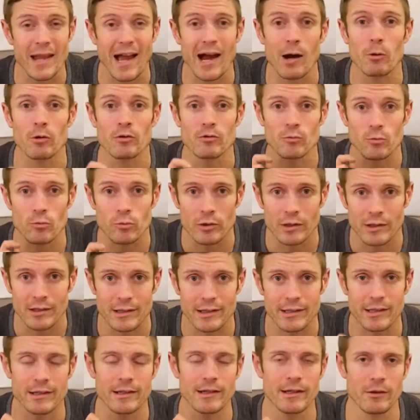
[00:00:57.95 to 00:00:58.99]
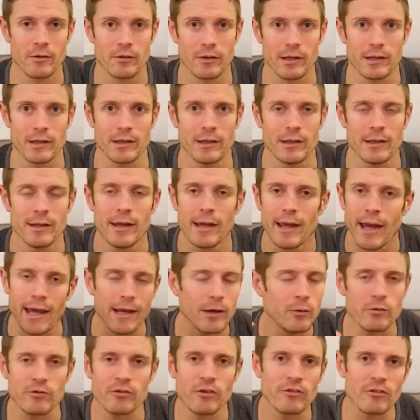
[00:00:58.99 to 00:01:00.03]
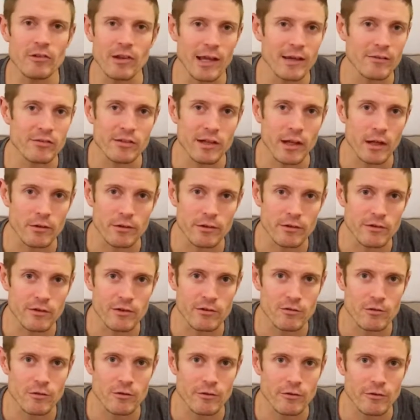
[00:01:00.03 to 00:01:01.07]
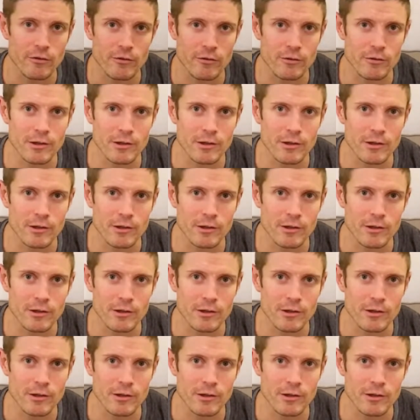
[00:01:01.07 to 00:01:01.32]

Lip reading: I was really unhealthy. And it was just lifestyle decisions.